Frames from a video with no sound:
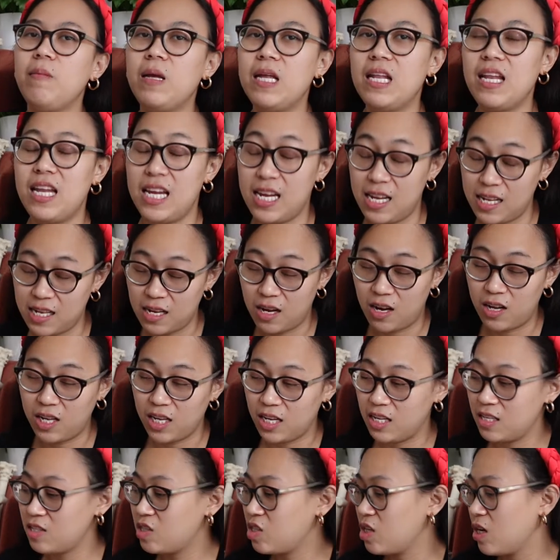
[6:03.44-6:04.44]
me on
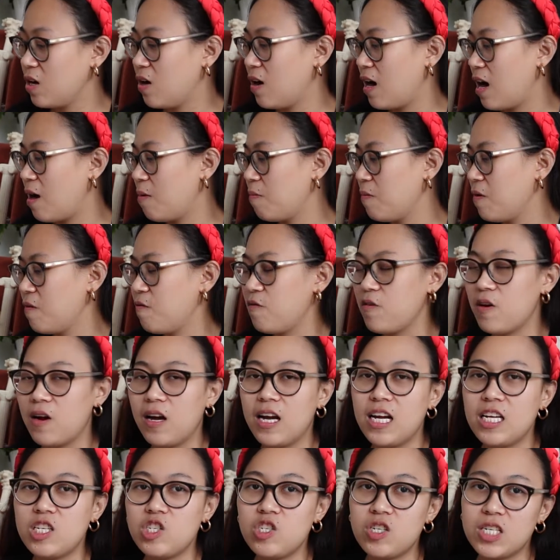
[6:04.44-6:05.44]
Instagram if you're
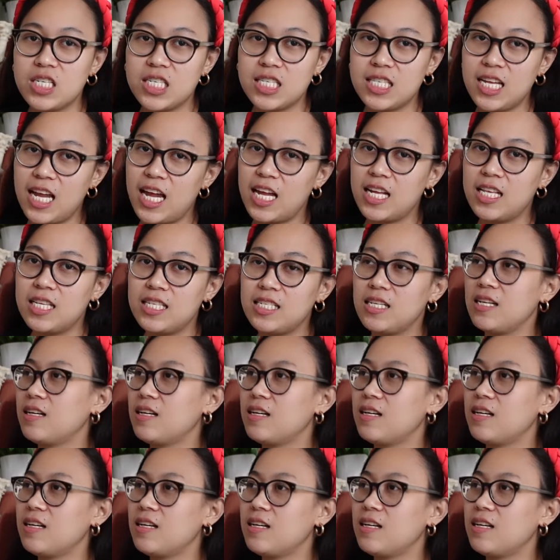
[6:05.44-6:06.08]
interested.